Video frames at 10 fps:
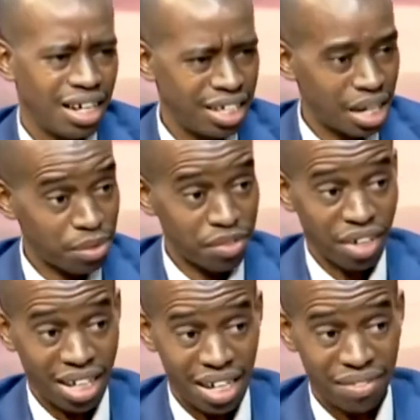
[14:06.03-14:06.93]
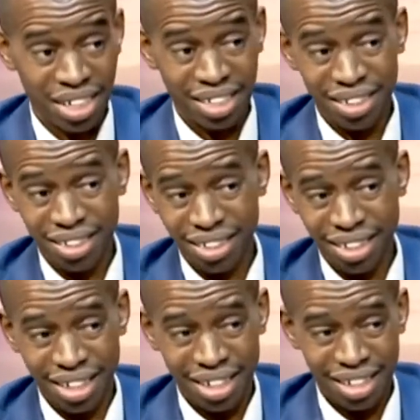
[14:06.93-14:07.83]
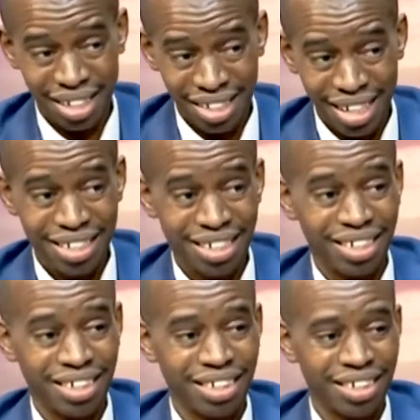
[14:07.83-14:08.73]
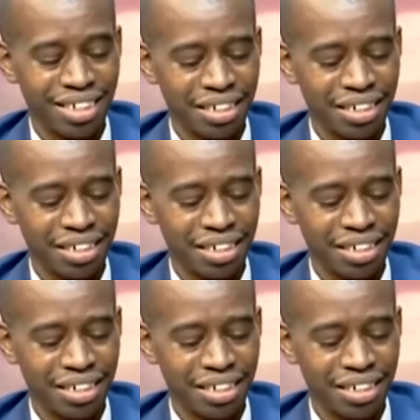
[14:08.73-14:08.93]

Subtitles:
In terms of our governance, there are certain,